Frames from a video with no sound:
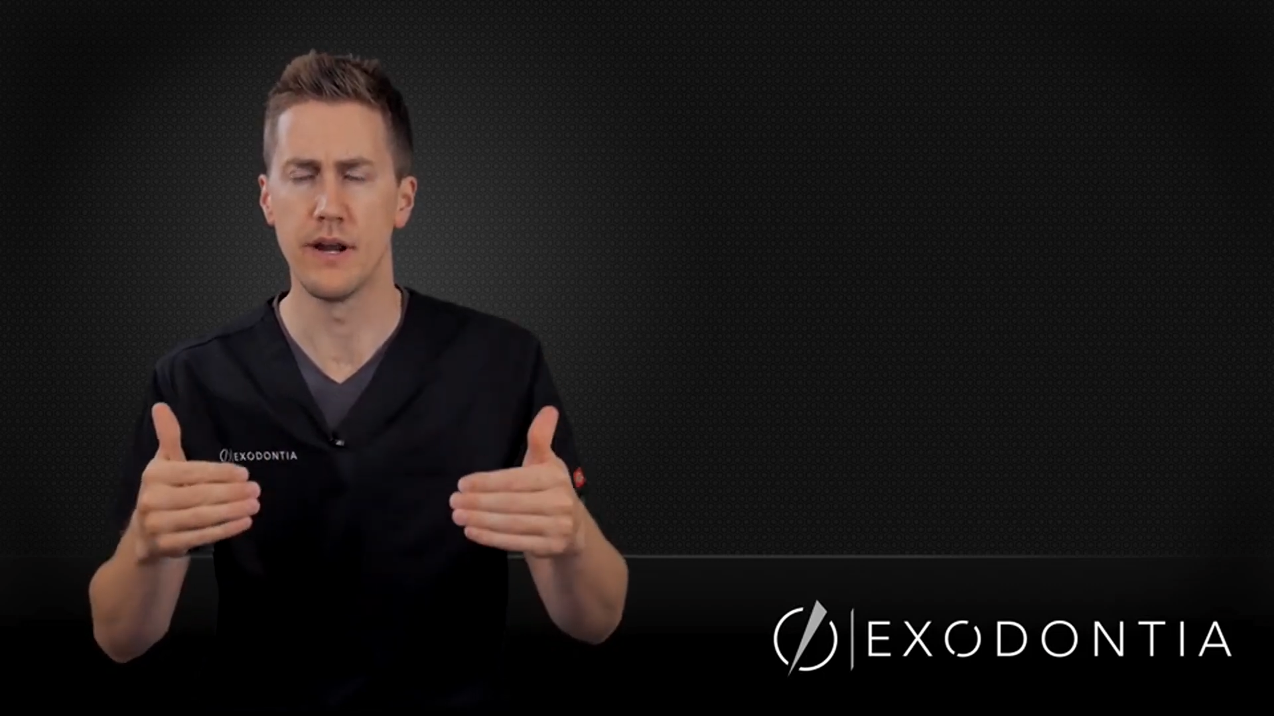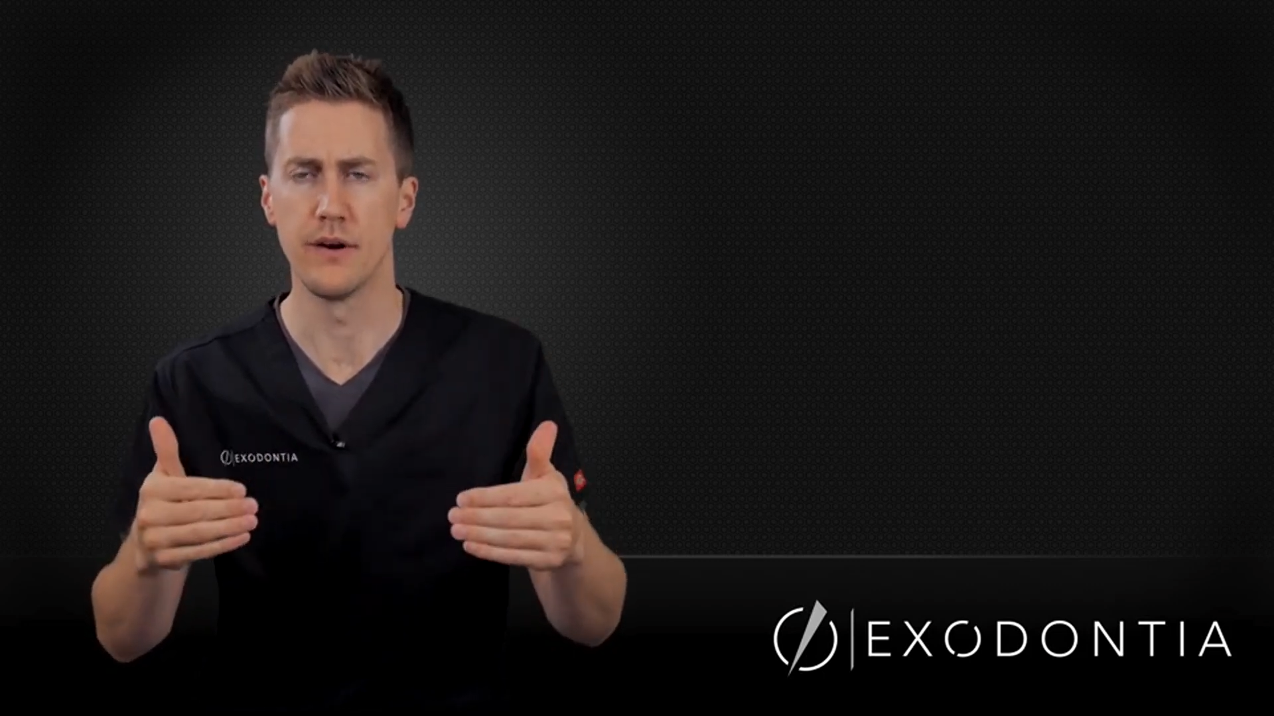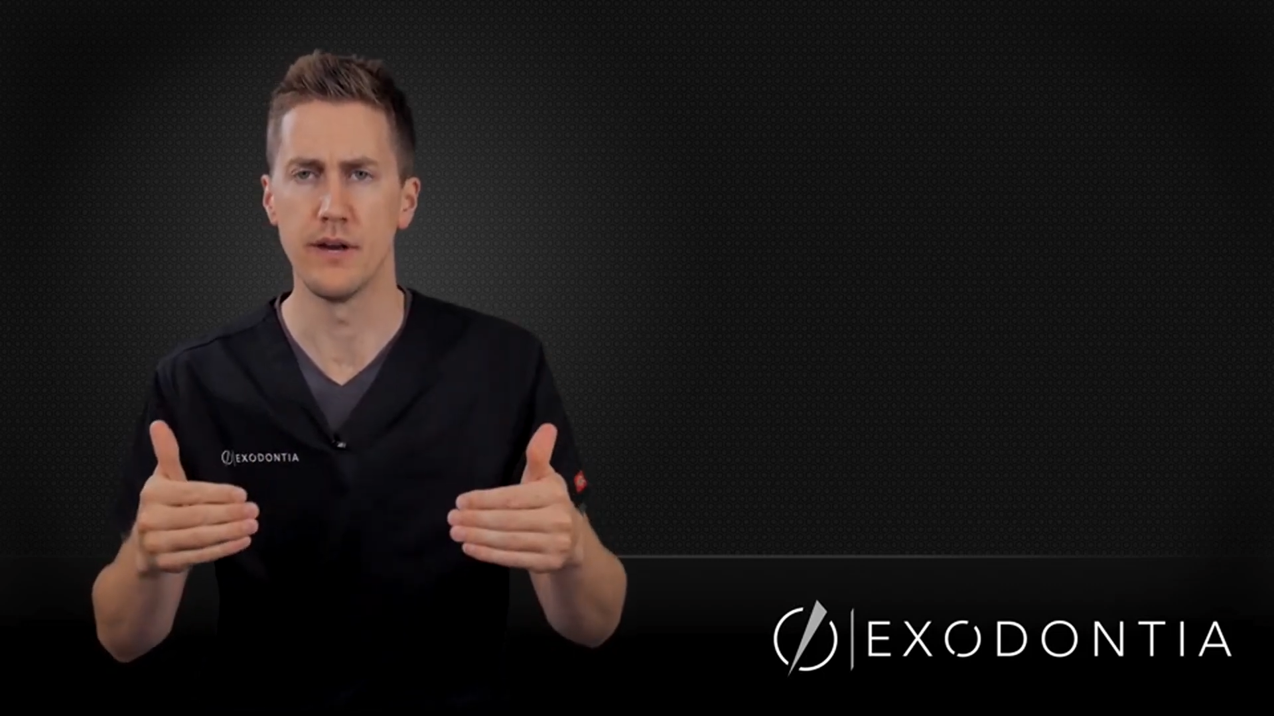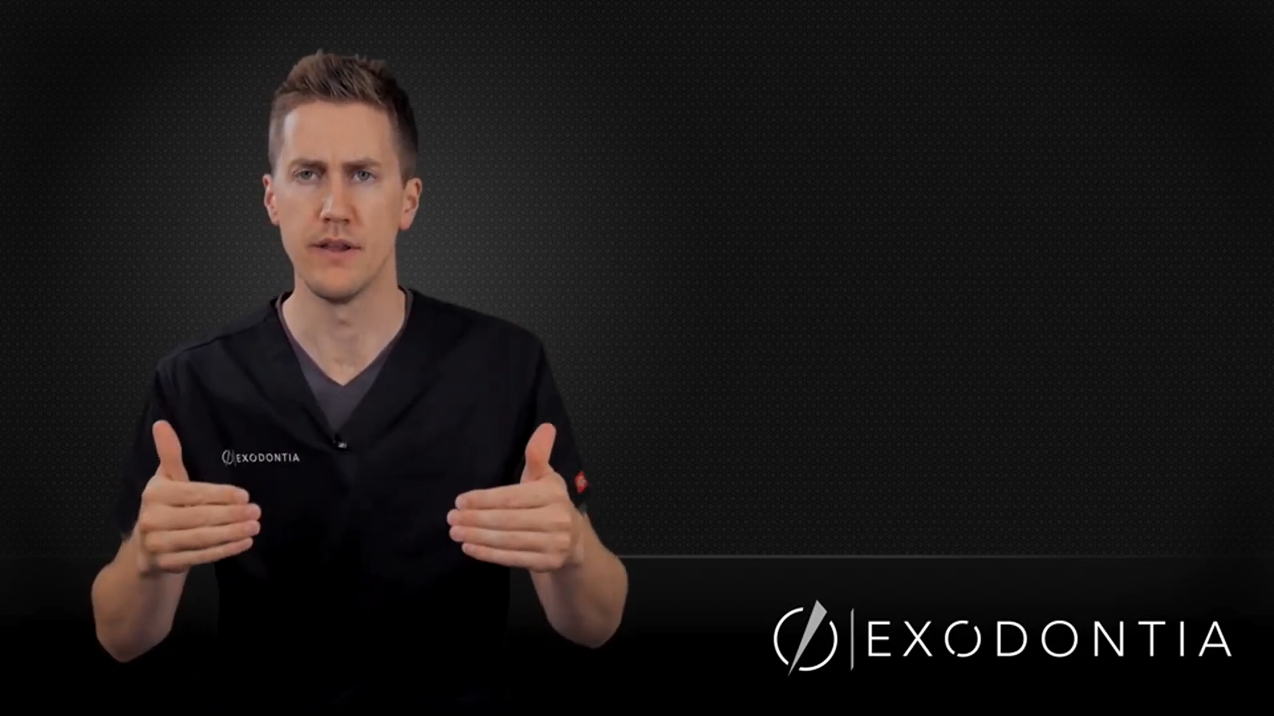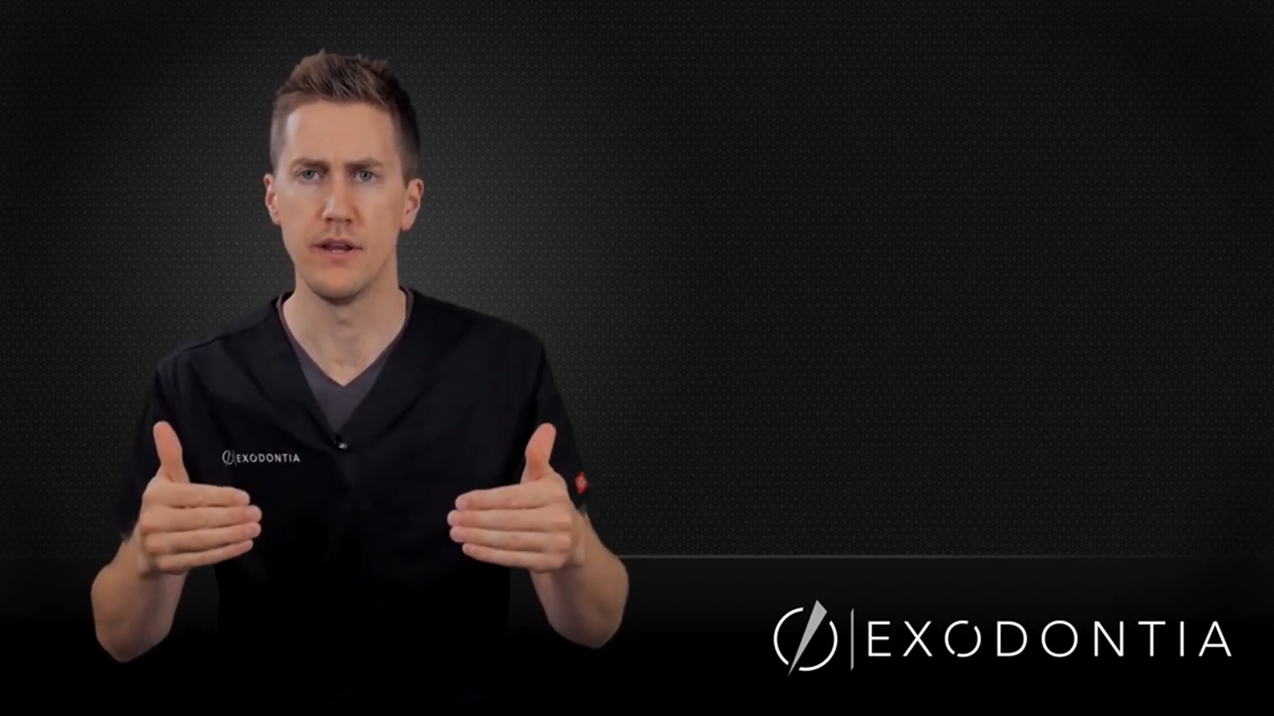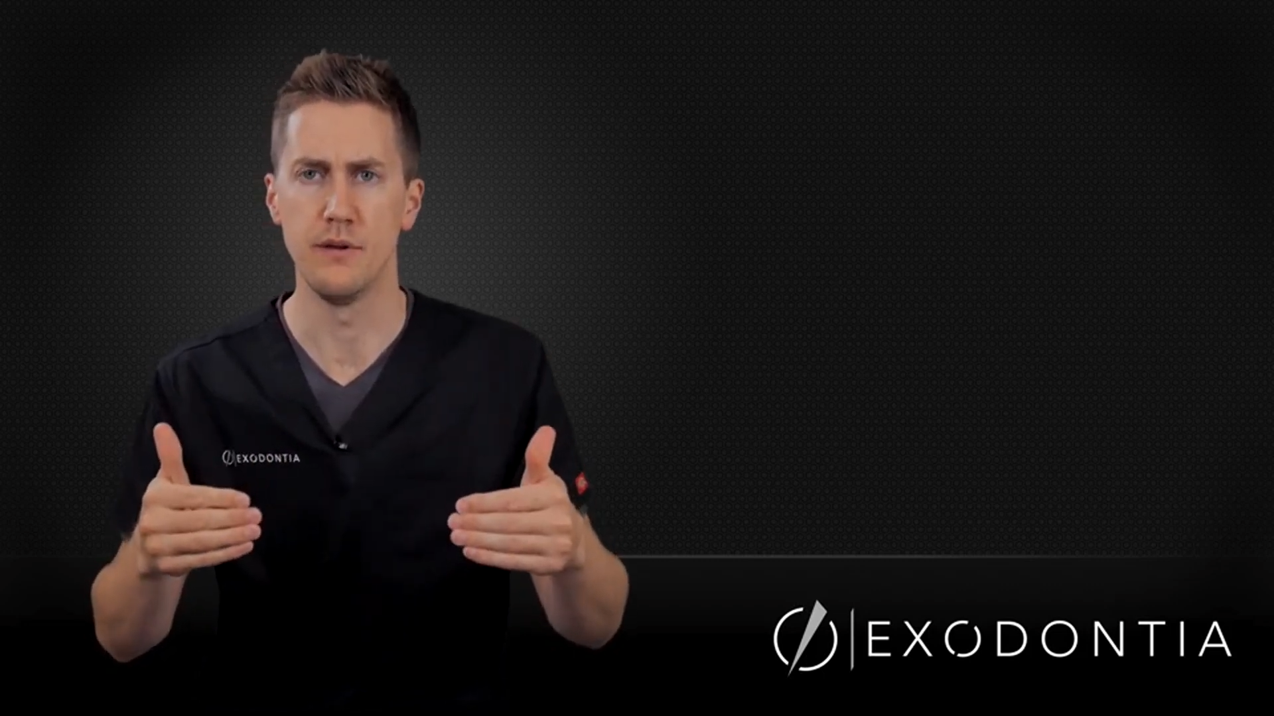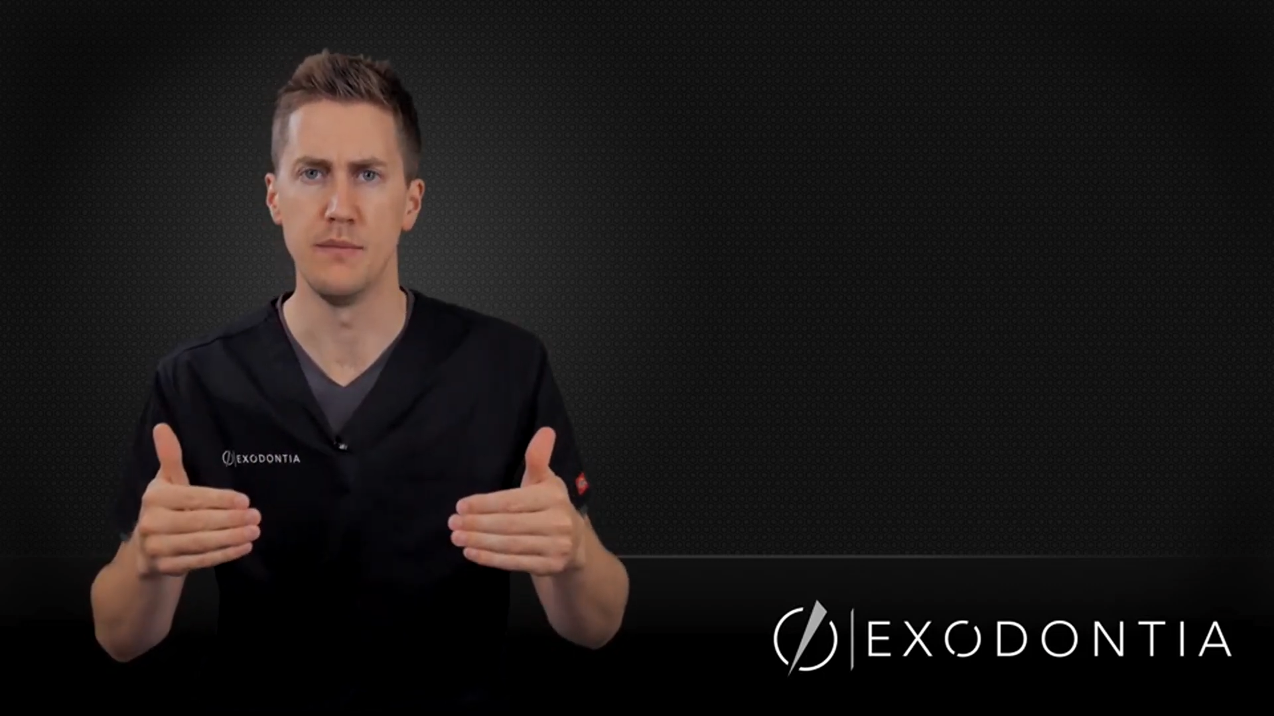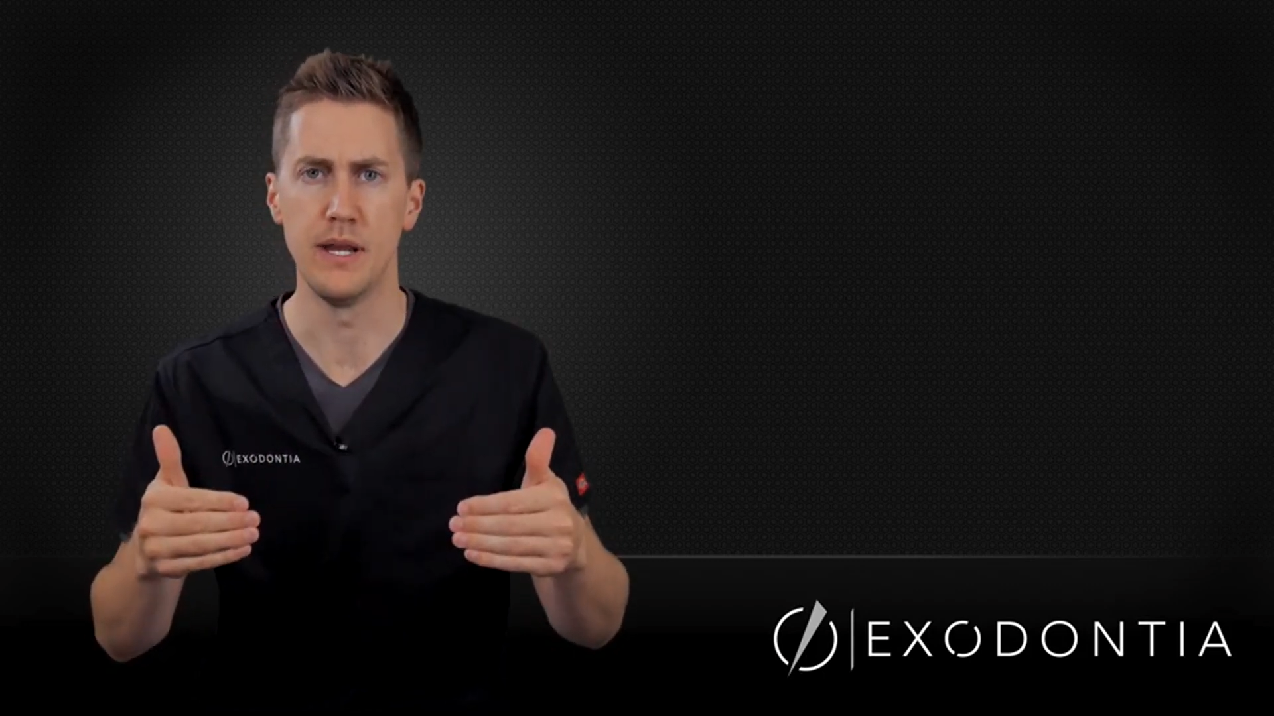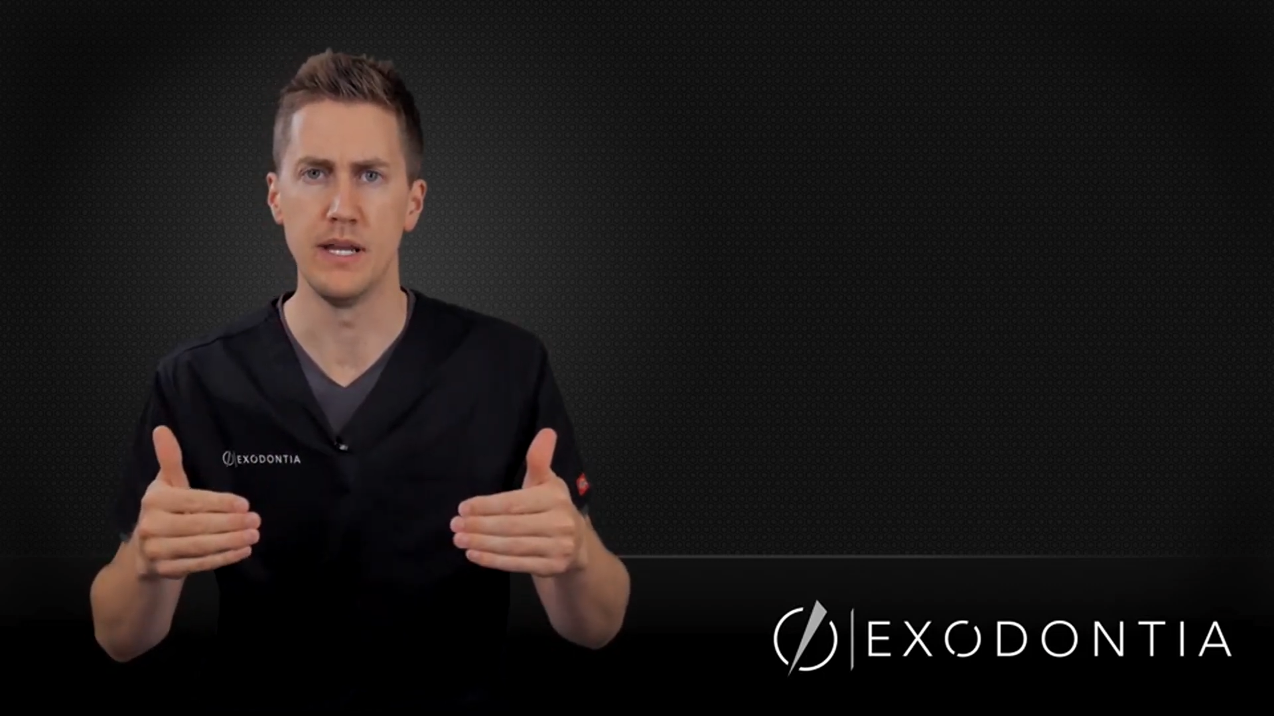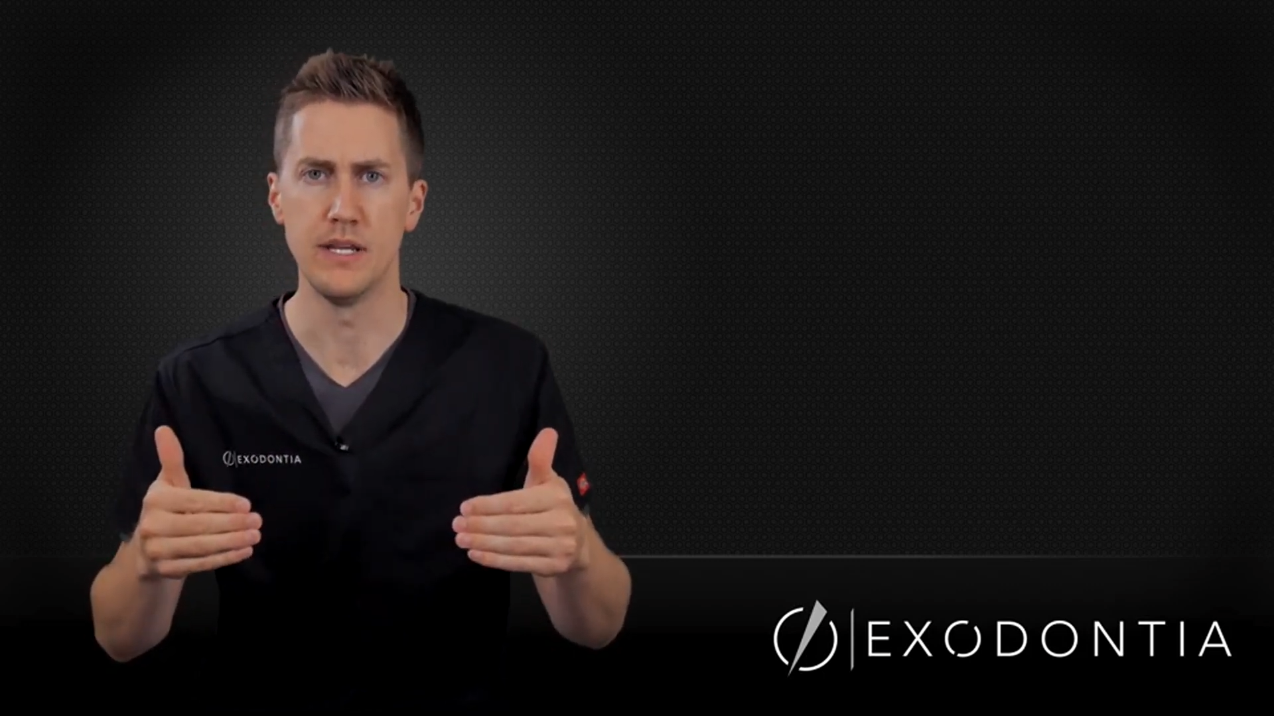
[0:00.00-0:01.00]
area that you
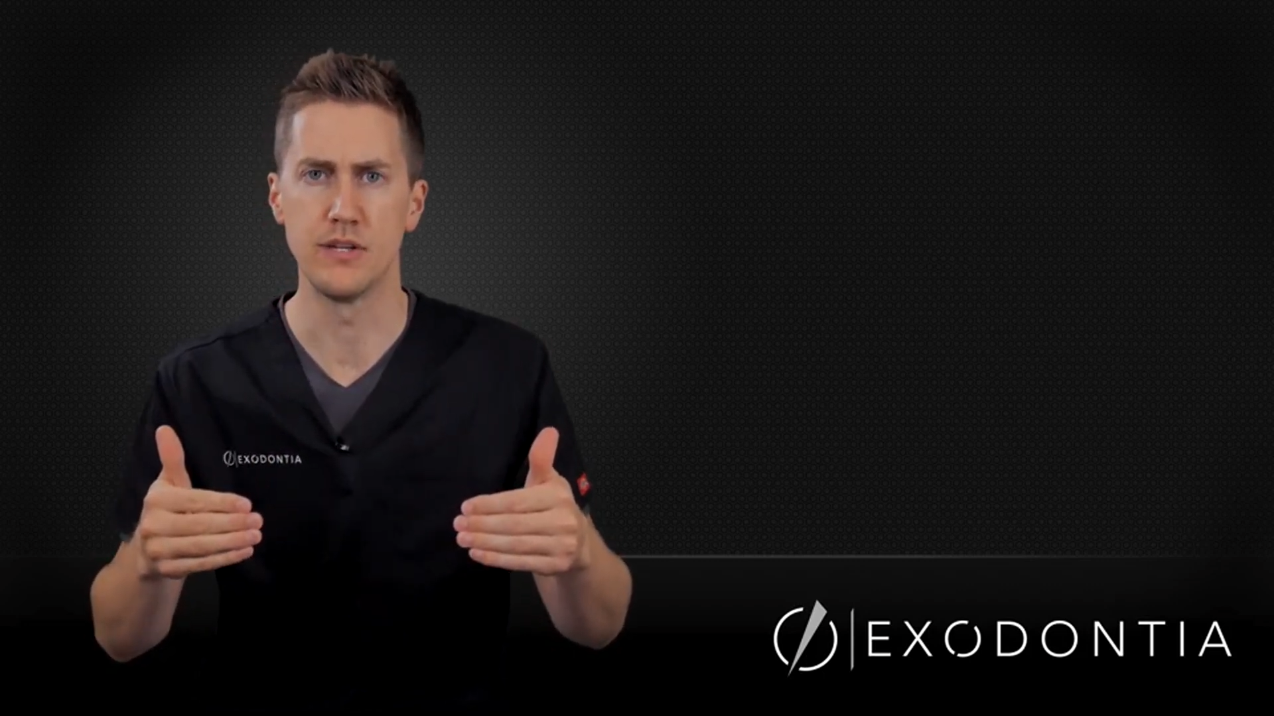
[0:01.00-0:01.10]
may need